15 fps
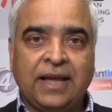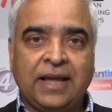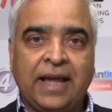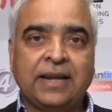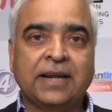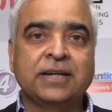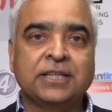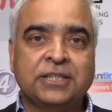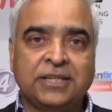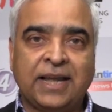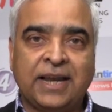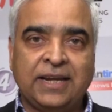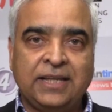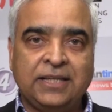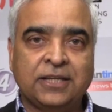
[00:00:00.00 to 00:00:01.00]
and
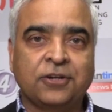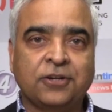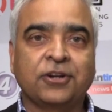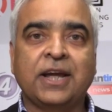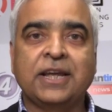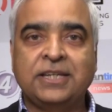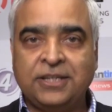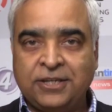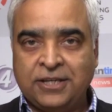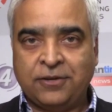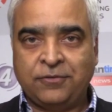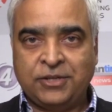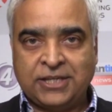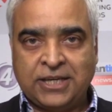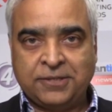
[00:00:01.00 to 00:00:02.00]
understanding the criteria
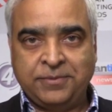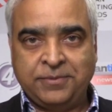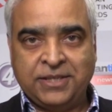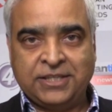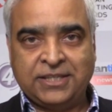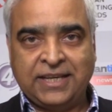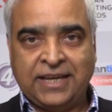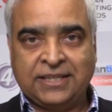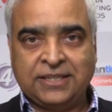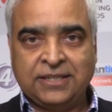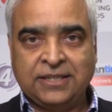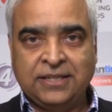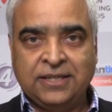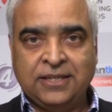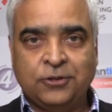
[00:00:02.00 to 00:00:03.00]
which has been set
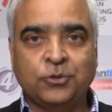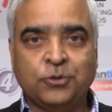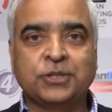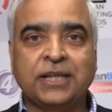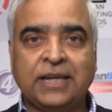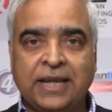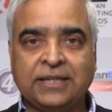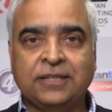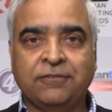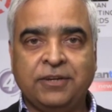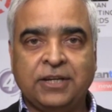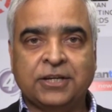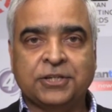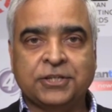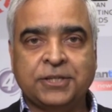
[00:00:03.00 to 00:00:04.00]
to select the
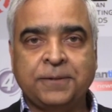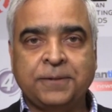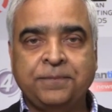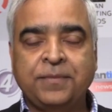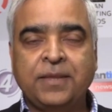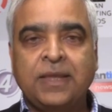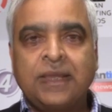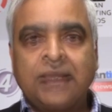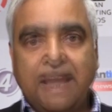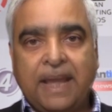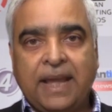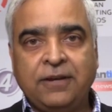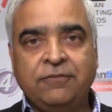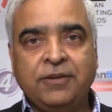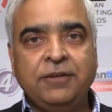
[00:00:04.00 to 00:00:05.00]
winners.
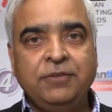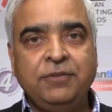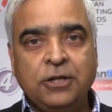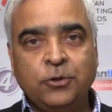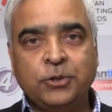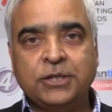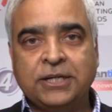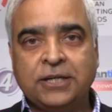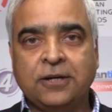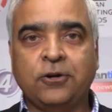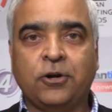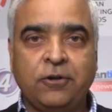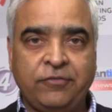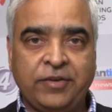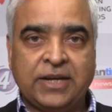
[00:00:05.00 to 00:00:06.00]
And when we looked at a
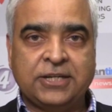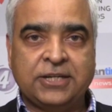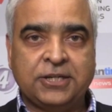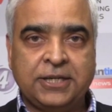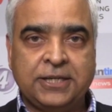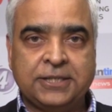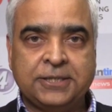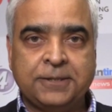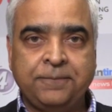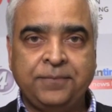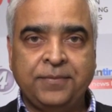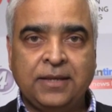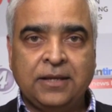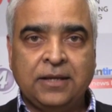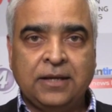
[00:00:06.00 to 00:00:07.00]
lot of entries,
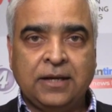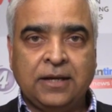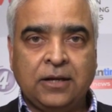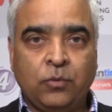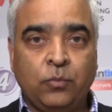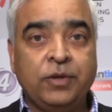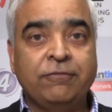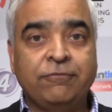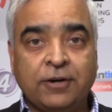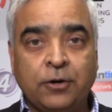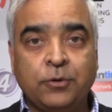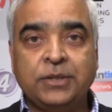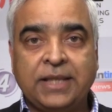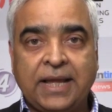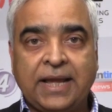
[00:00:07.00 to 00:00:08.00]
we
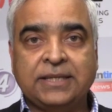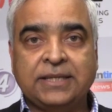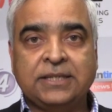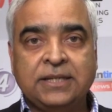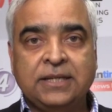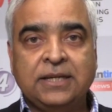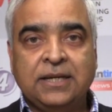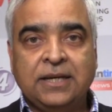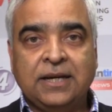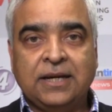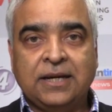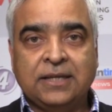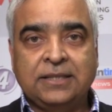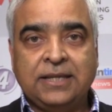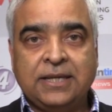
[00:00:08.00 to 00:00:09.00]
found that
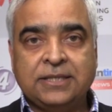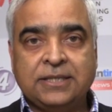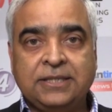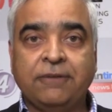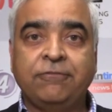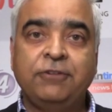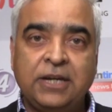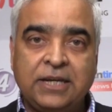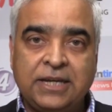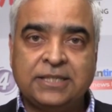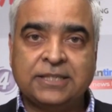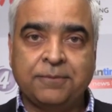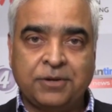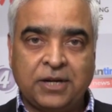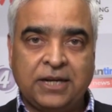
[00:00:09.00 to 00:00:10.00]
there is definitely
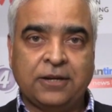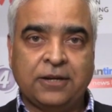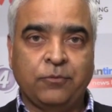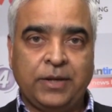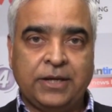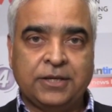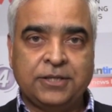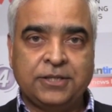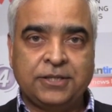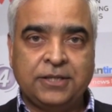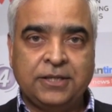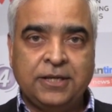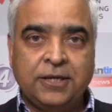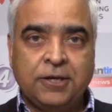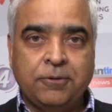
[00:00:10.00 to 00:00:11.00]
some clear winners,
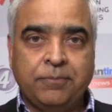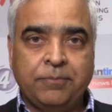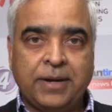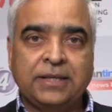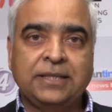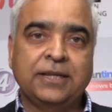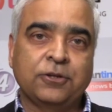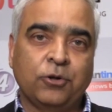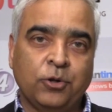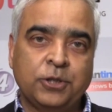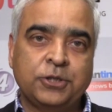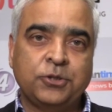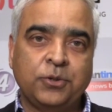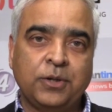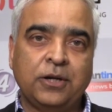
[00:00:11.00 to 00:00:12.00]
but there are
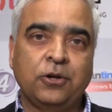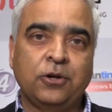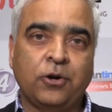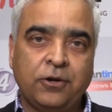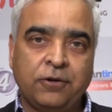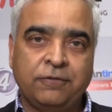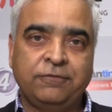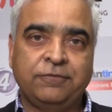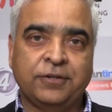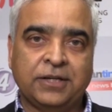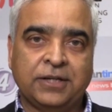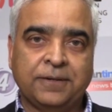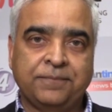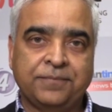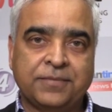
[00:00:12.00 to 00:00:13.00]
also a lot
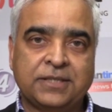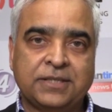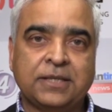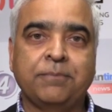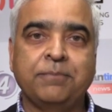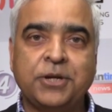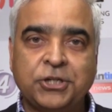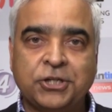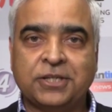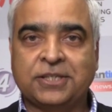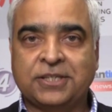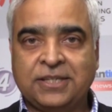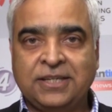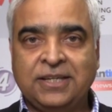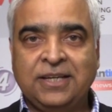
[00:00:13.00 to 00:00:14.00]
of
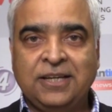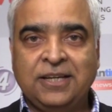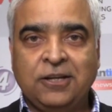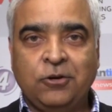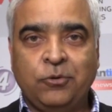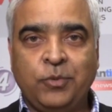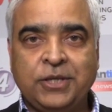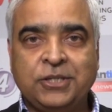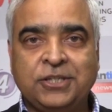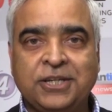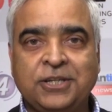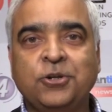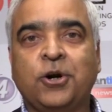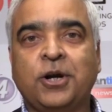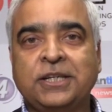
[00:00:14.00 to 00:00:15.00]
submissions which
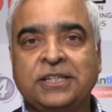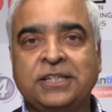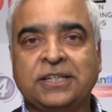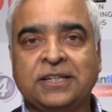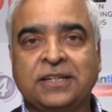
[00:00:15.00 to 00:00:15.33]
did not